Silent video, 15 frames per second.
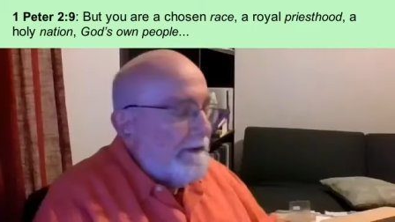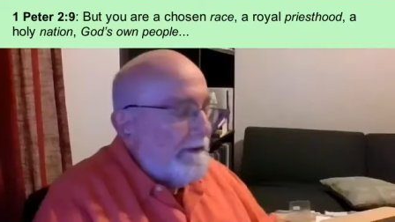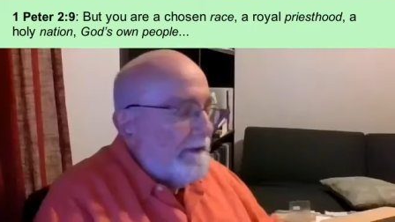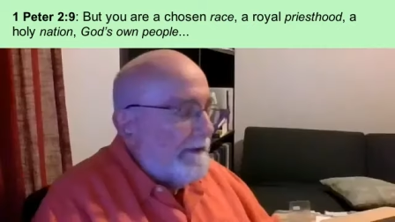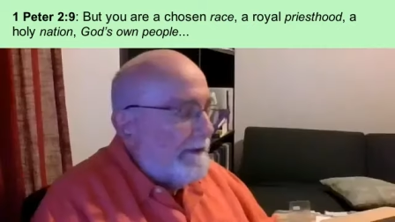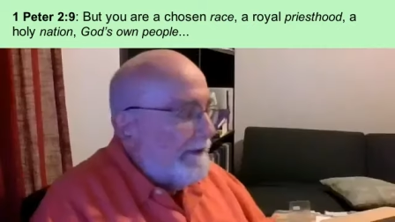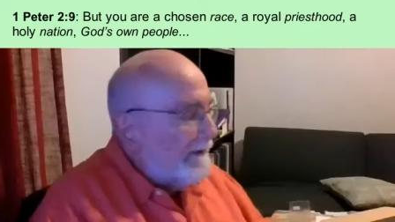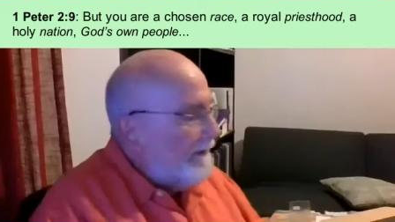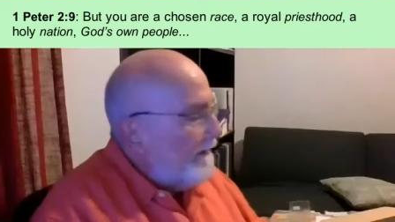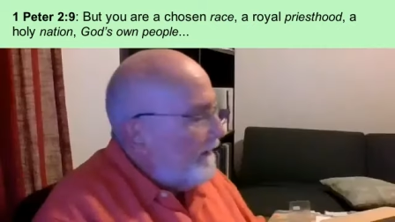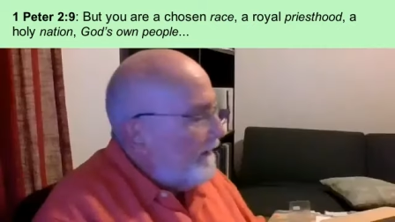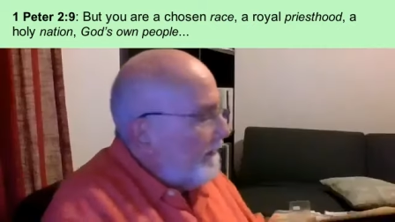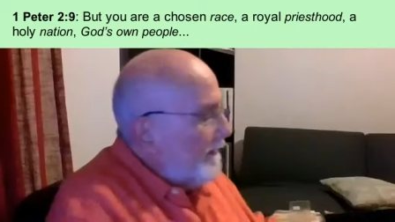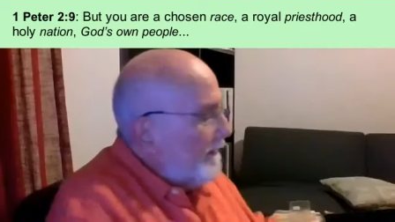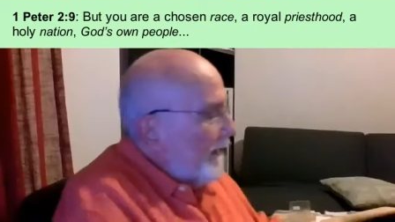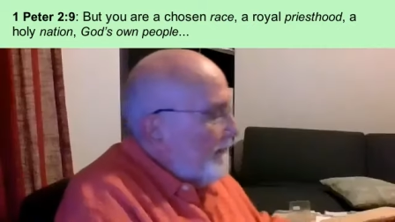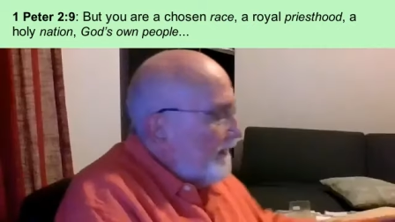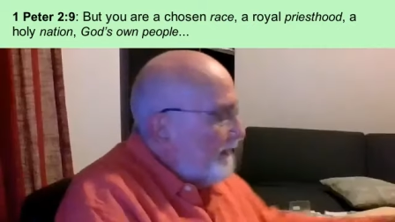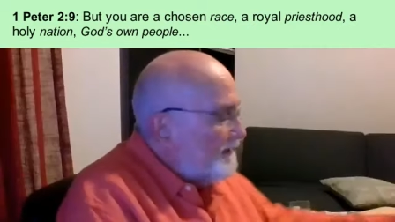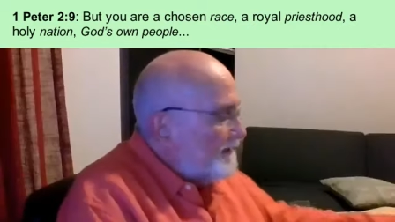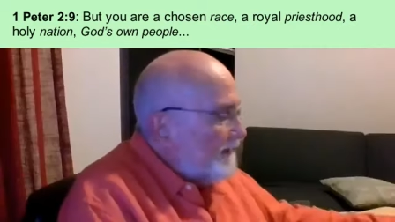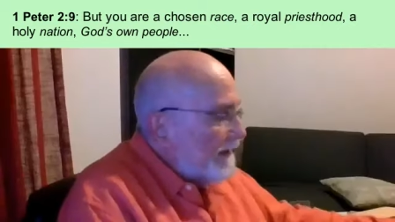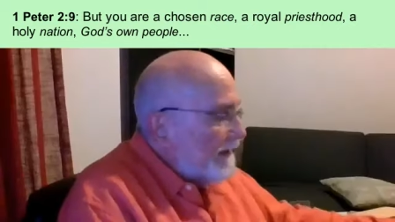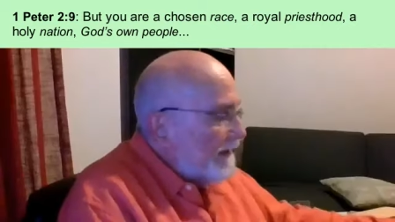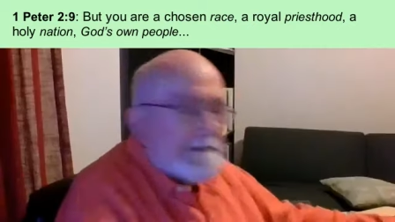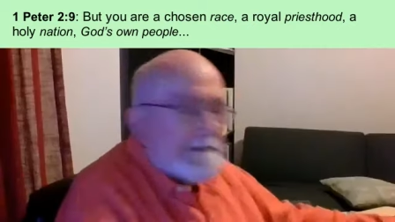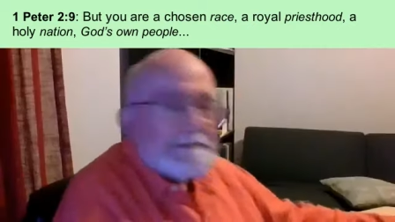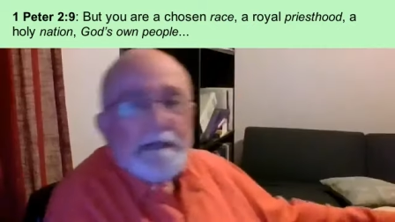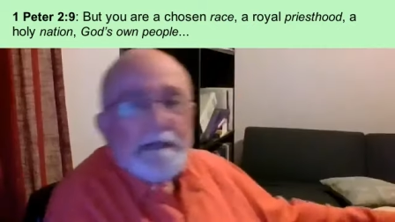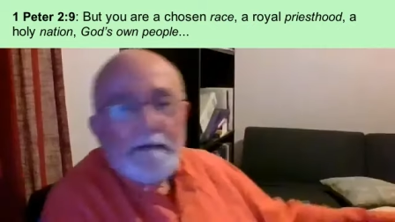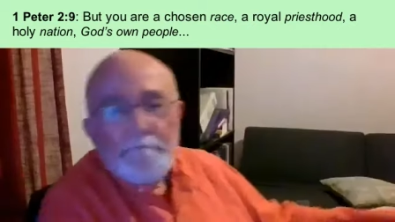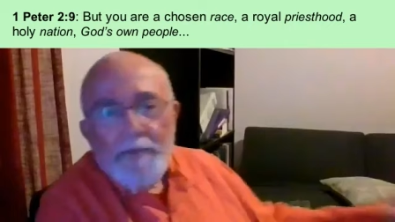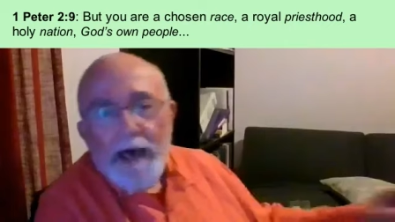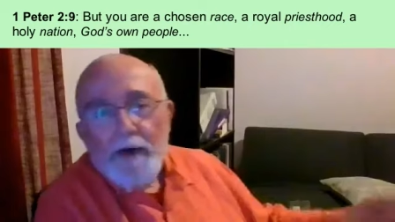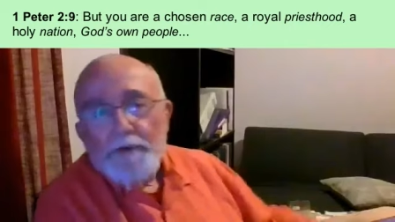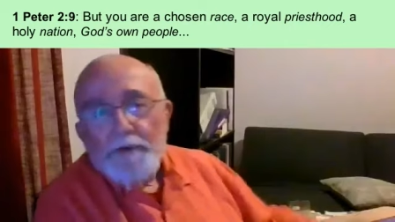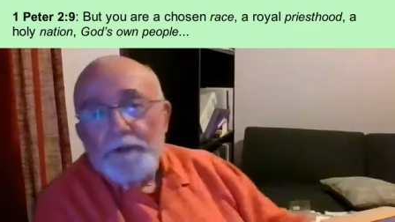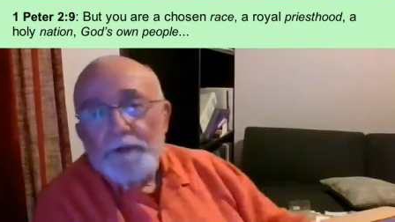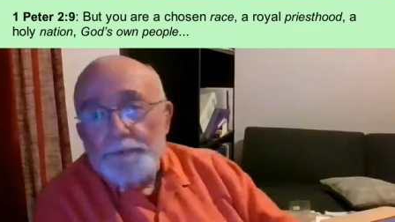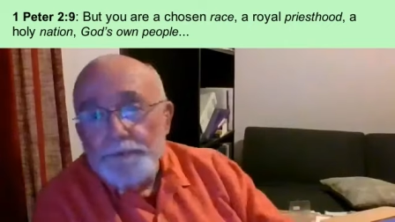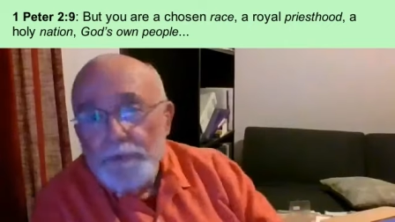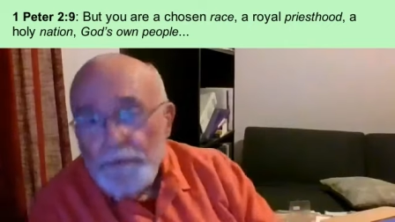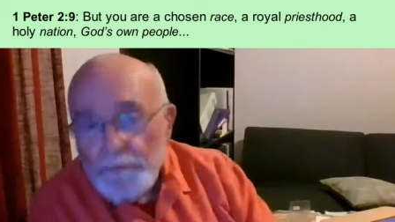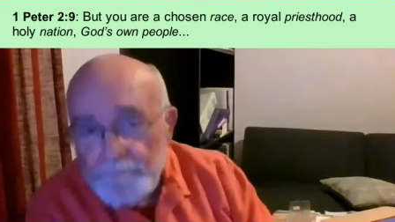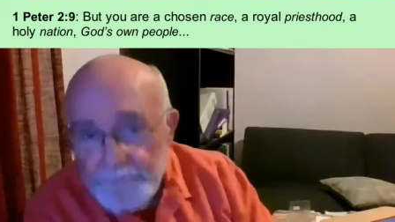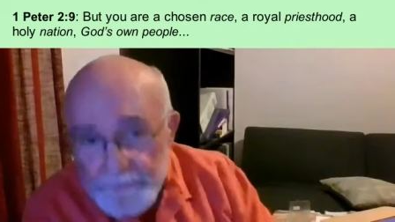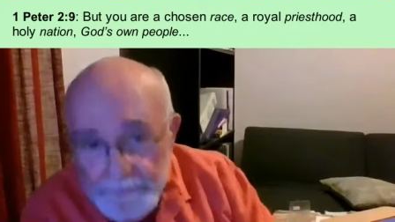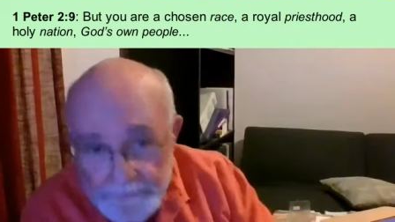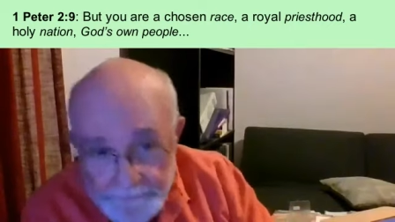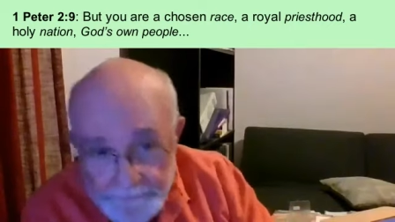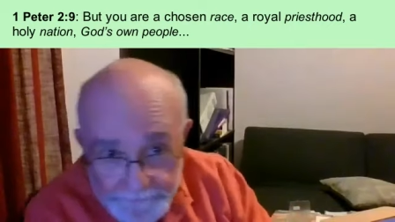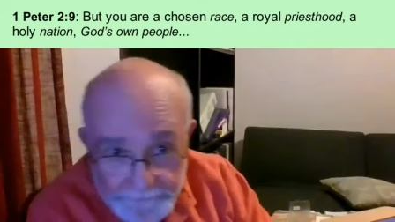So God's own people. This is about a group.